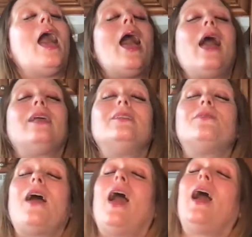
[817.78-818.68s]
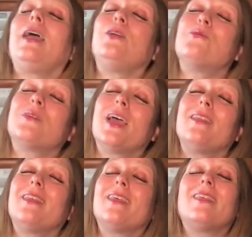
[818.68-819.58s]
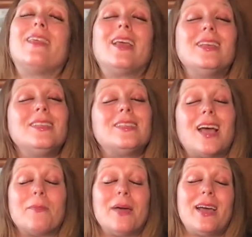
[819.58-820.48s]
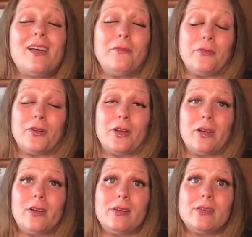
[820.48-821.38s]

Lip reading: And if I don't get the things I'm after,